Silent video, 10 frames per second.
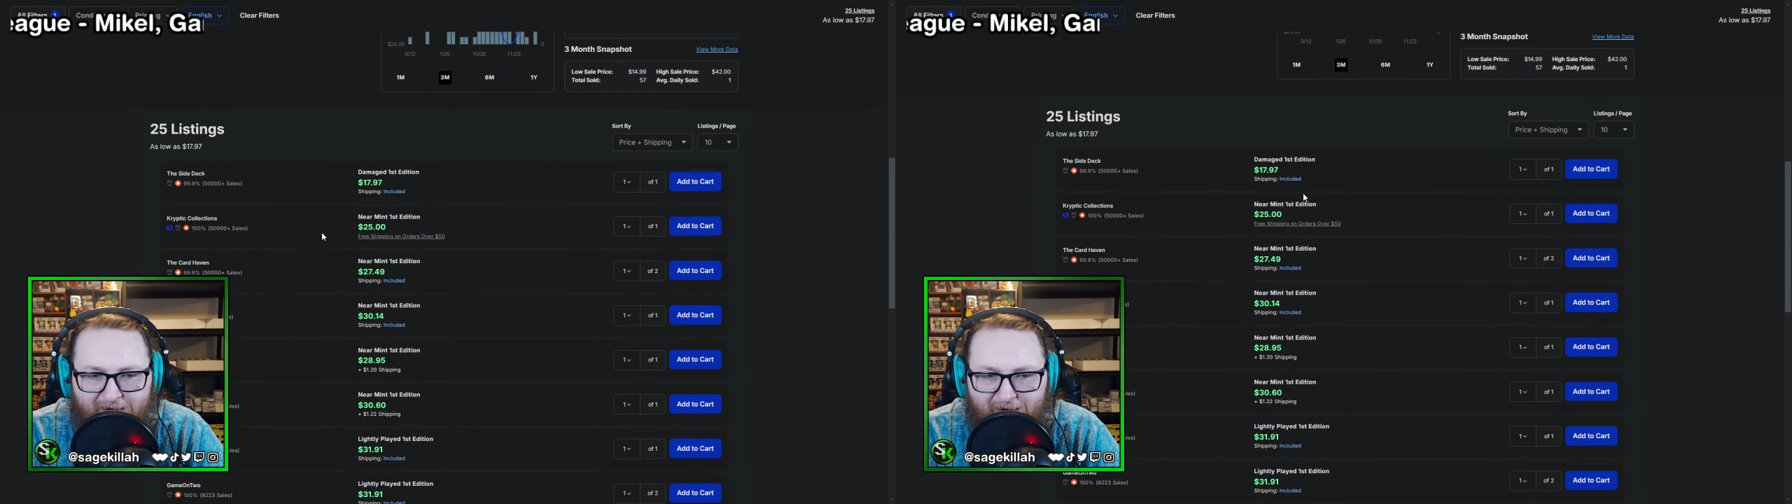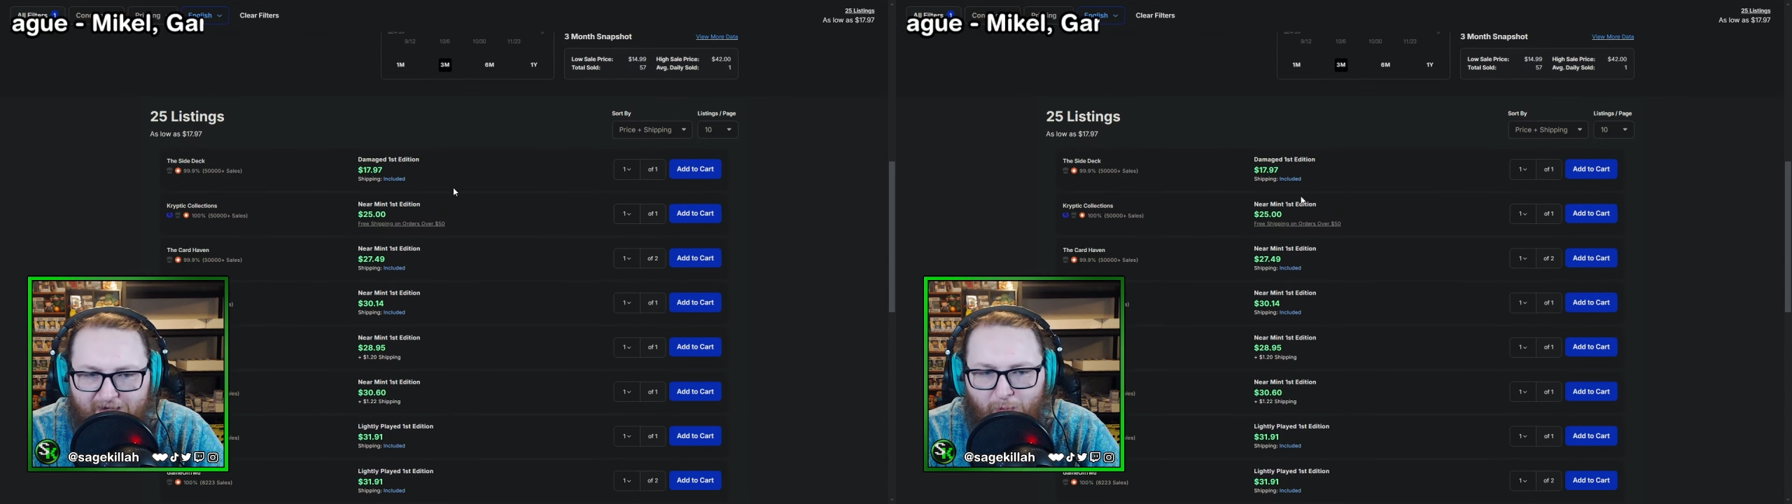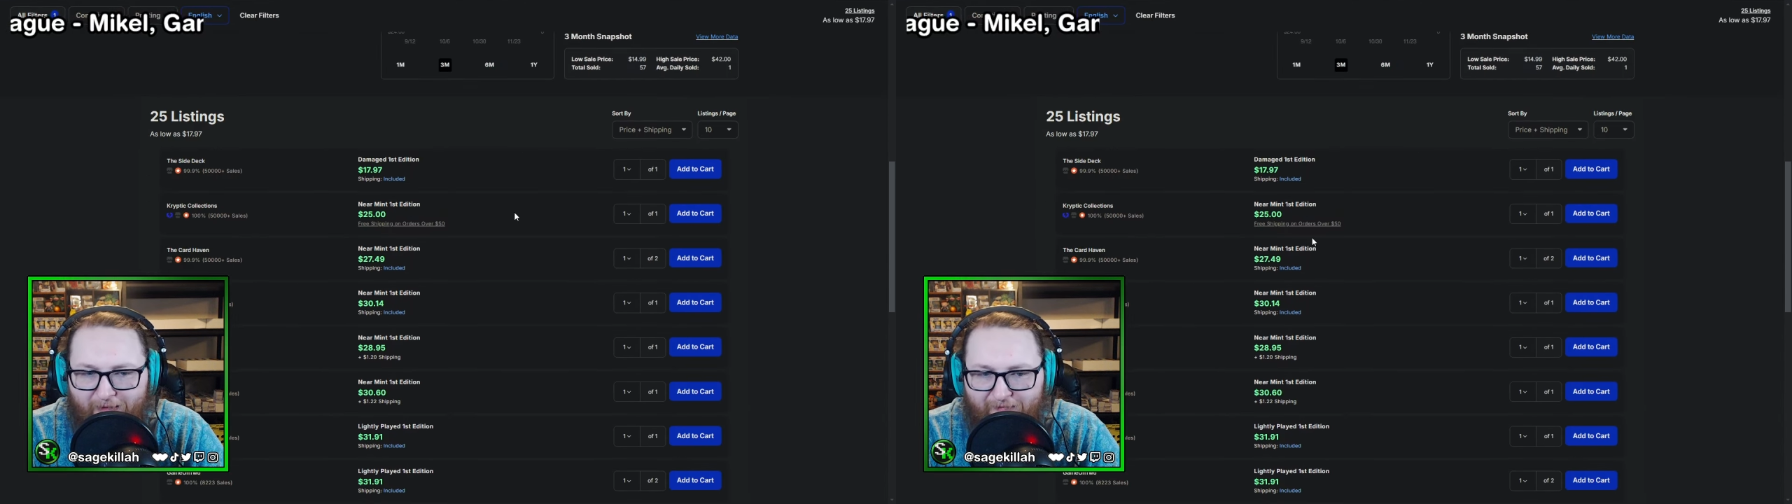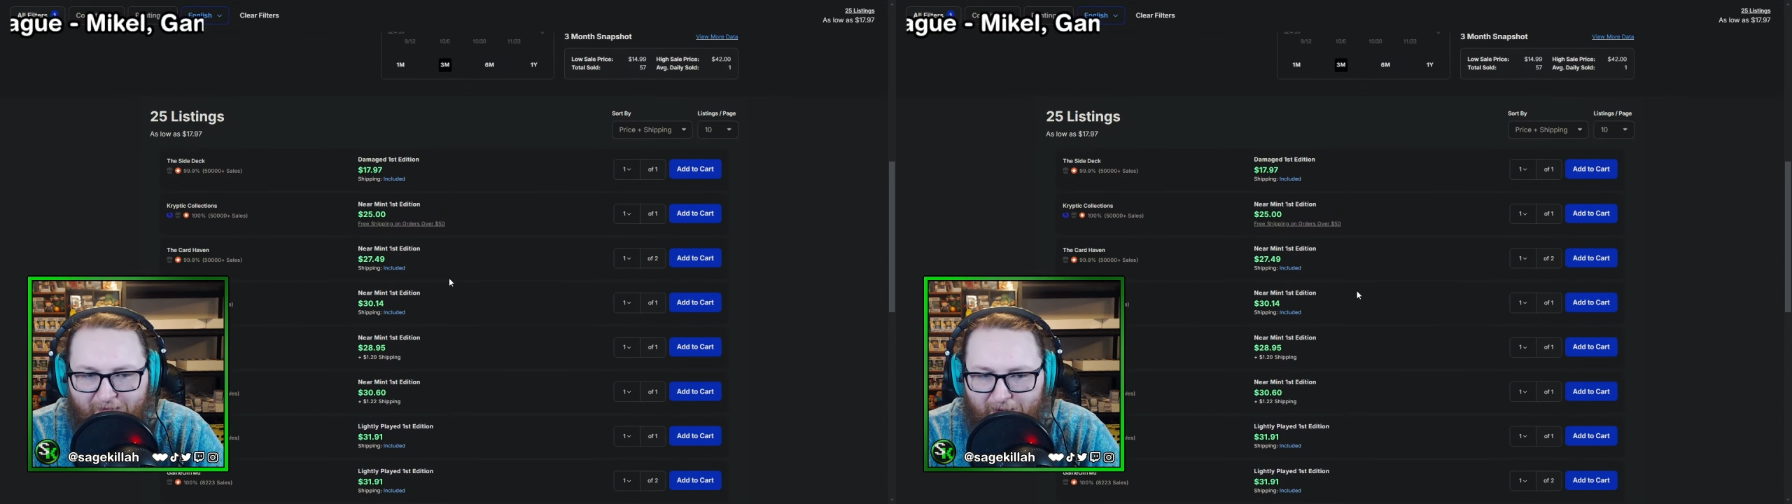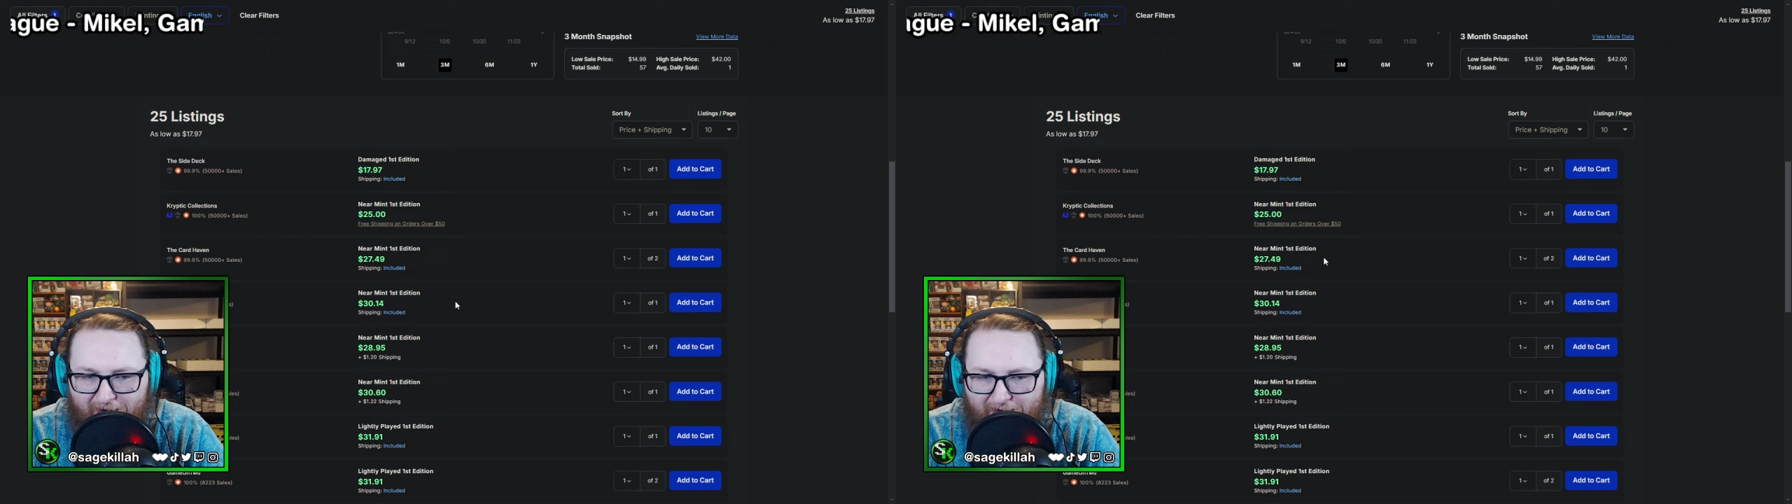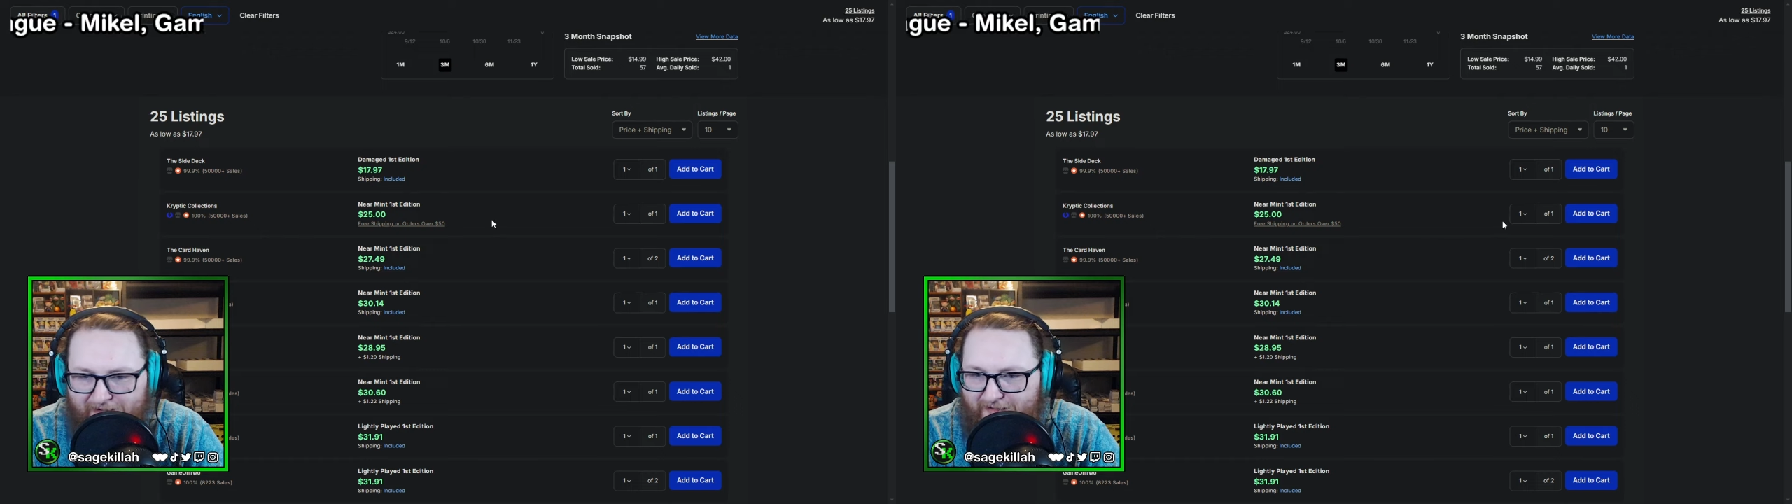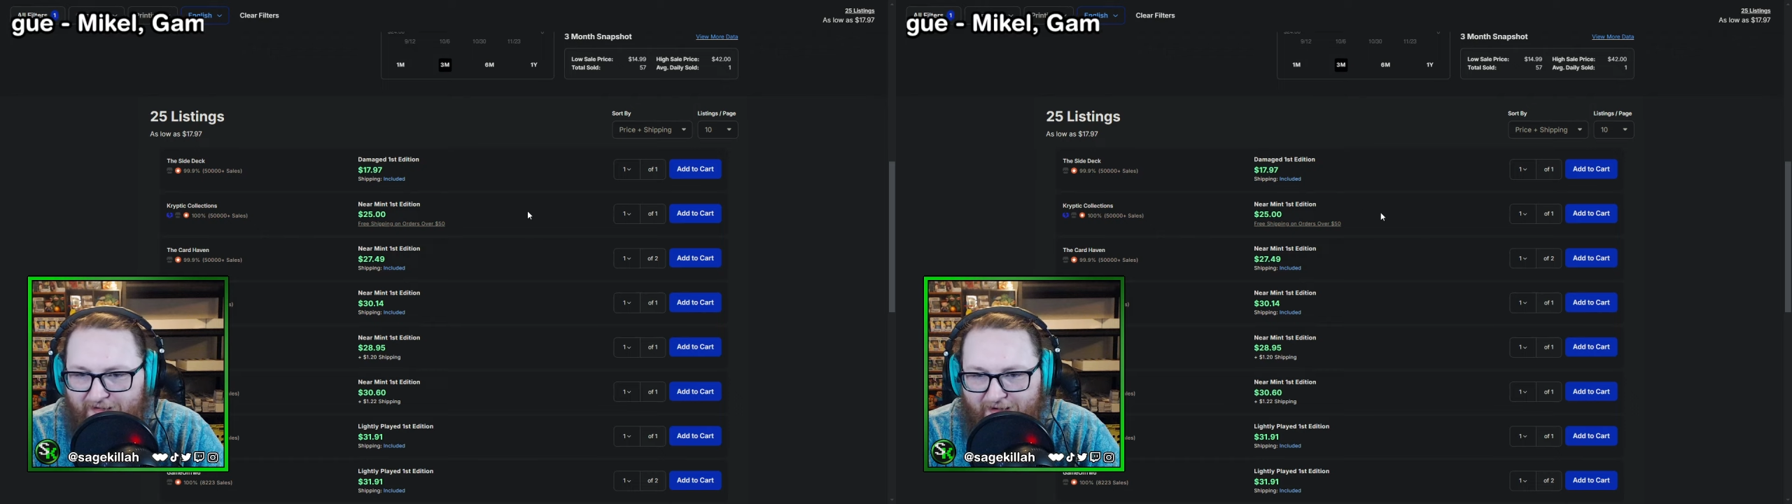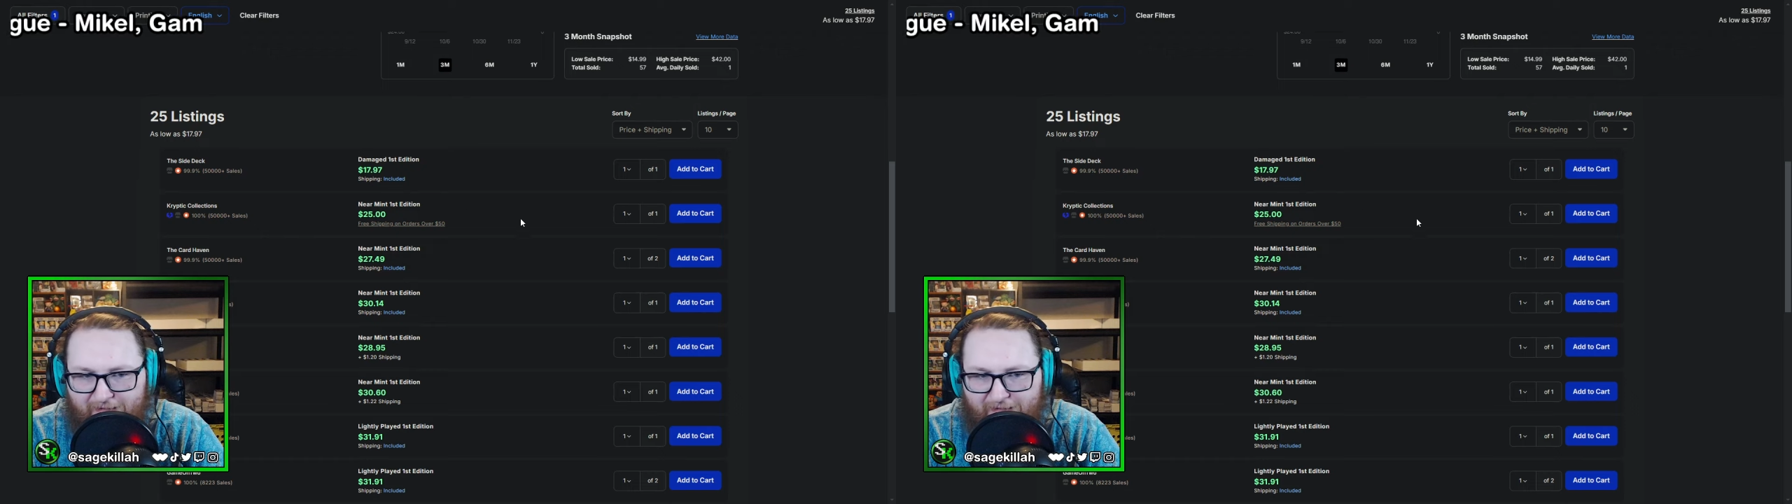At $25, like,